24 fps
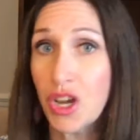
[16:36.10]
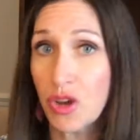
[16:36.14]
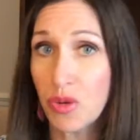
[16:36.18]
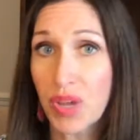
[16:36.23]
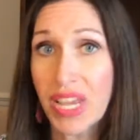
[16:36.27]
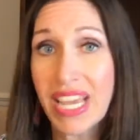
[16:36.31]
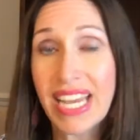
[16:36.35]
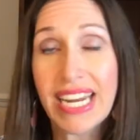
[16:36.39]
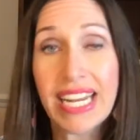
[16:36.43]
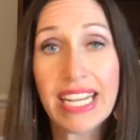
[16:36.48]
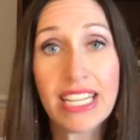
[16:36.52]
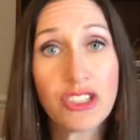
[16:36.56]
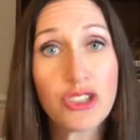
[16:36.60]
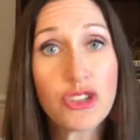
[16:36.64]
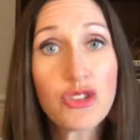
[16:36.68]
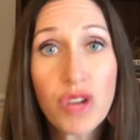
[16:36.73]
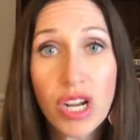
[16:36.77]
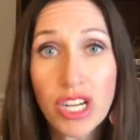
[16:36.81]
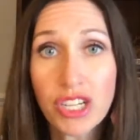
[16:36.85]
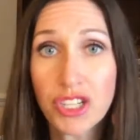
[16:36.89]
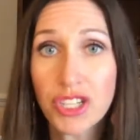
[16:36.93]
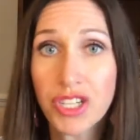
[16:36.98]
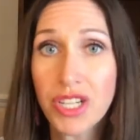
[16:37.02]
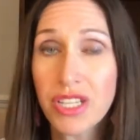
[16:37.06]
getting
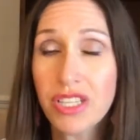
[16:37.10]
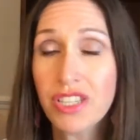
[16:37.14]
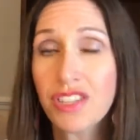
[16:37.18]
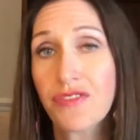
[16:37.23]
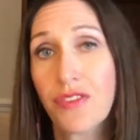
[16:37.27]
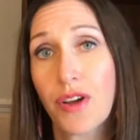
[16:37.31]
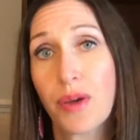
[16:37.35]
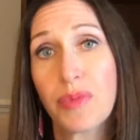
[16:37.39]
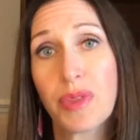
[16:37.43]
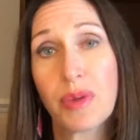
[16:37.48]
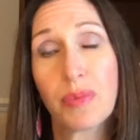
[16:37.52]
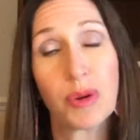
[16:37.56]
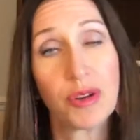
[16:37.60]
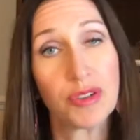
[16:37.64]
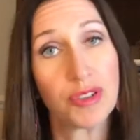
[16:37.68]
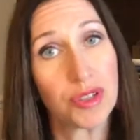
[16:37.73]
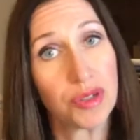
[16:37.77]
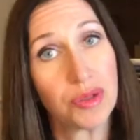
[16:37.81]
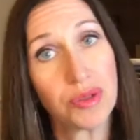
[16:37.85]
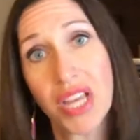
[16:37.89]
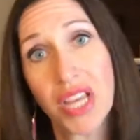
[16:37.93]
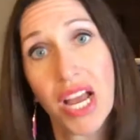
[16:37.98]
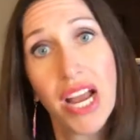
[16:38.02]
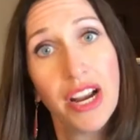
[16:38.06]
instructions from the person
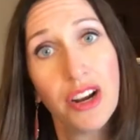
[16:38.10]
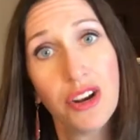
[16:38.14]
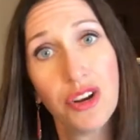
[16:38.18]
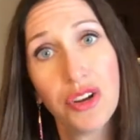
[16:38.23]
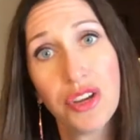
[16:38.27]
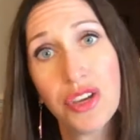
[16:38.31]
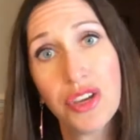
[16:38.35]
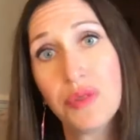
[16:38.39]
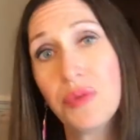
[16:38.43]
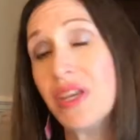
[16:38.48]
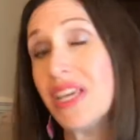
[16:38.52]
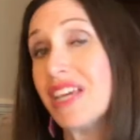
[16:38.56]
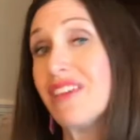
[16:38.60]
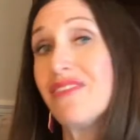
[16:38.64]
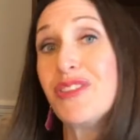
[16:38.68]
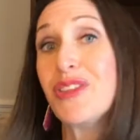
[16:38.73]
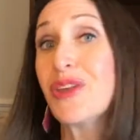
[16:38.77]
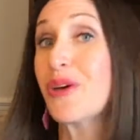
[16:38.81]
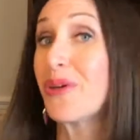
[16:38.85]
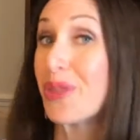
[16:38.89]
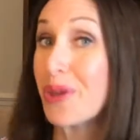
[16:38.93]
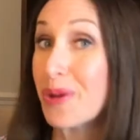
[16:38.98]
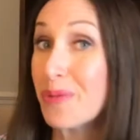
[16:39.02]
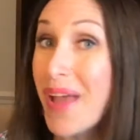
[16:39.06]
who's hiring you, even
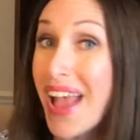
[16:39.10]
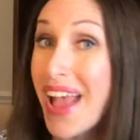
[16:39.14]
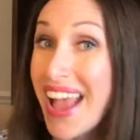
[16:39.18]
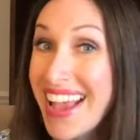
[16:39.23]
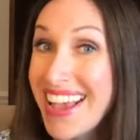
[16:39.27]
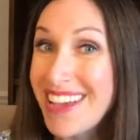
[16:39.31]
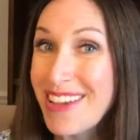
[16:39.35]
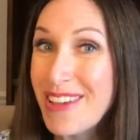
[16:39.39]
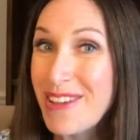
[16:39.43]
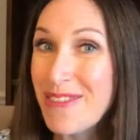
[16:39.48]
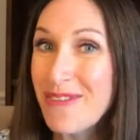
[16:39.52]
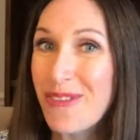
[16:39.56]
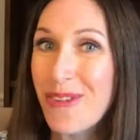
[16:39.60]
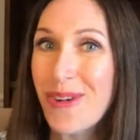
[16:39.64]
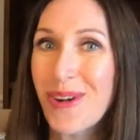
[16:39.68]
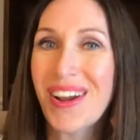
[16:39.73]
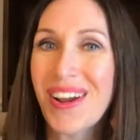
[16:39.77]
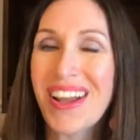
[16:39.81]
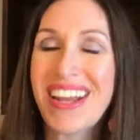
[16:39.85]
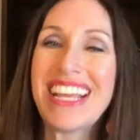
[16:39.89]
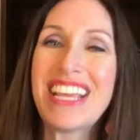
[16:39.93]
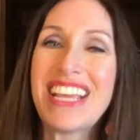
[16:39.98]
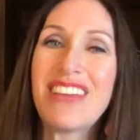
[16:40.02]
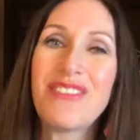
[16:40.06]
though they're paying you for
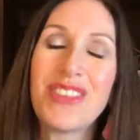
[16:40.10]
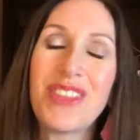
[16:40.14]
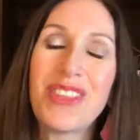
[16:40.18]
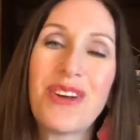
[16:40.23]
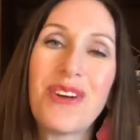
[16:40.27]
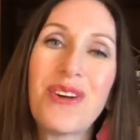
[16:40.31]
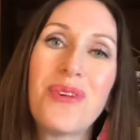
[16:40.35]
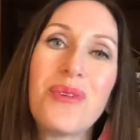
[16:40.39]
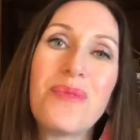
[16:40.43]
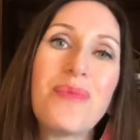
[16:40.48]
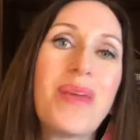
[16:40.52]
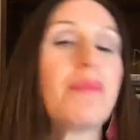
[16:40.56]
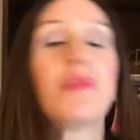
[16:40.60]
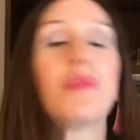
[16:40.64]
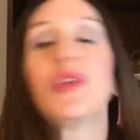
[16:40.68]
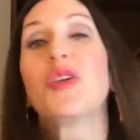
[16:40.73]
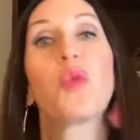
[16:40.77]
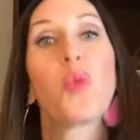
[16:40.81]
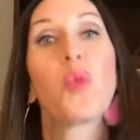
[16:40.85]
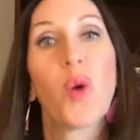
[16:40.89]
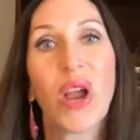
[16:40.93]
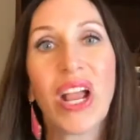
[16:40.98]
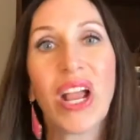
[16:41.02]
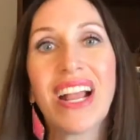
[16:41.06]
it, even though maybe
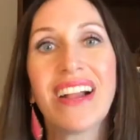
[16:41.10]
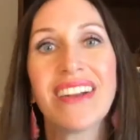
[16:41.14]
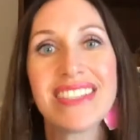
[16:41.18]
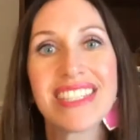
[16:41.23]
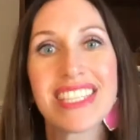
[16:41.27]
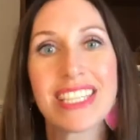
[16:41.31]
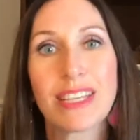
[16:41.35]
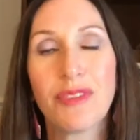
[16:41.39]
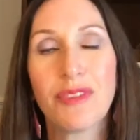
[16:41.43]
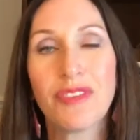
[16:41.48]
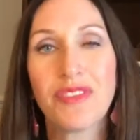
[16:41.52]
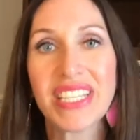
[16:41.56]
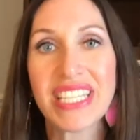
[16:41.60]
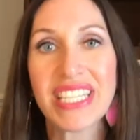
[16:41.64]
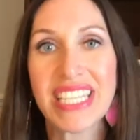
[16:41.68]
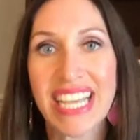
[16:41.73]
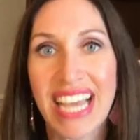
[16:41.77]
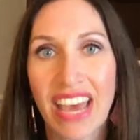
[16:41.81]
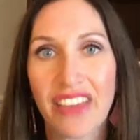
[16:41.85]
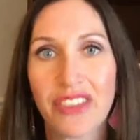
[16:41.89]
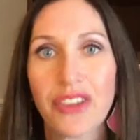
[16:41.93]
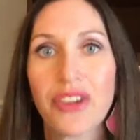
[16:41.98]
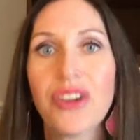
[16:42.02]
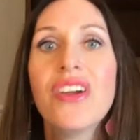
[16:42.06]
you're working on some of it
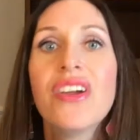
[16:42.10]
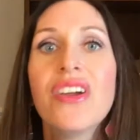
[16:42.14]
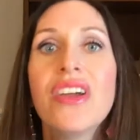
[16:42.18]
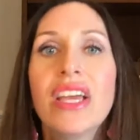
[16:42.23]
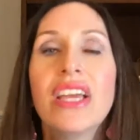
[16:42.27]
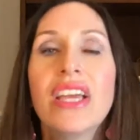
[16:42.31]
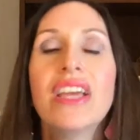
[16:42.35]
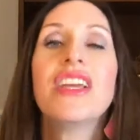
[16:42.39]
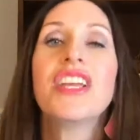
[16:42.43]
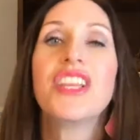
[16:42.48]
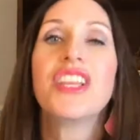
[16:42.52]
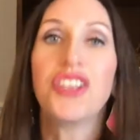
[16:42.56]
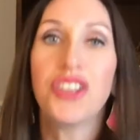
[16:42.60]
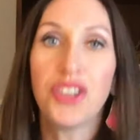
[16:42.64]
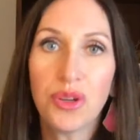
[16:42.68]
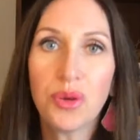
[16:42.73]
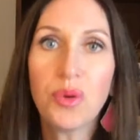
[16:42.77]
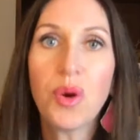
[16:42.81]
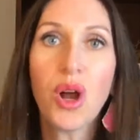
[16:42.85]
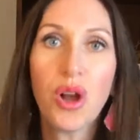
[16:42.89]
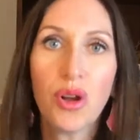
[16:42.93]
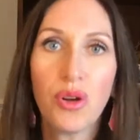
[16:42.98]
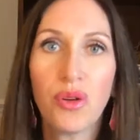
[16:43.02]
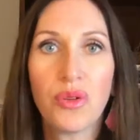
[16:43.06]
together,
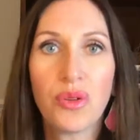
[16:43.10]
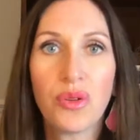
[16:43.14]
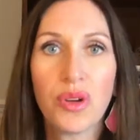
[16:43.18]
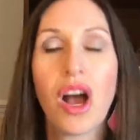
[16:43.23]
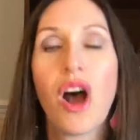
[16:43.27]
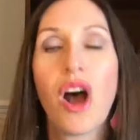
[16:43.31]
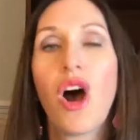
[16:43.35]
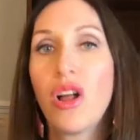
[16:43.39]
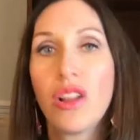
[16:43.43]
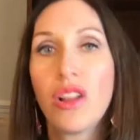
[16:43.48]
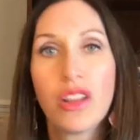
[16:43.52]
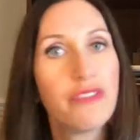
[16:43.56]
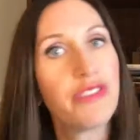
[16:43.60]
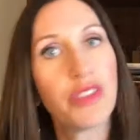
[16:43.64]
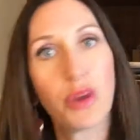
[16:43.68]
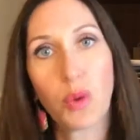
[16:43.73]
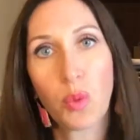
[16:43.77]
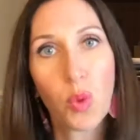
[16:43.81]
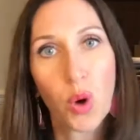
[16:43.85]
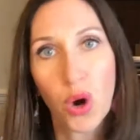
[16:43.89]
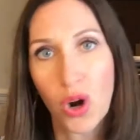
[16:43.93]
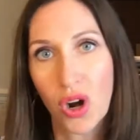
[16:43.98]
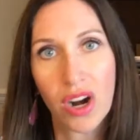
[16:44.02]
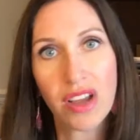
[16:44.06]
you own all of the
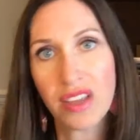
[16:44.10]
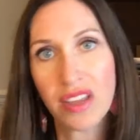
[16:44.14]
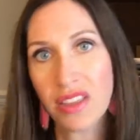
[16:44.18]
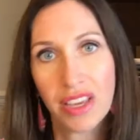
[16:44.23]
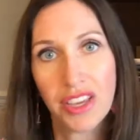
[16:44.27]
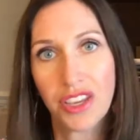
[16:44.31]
work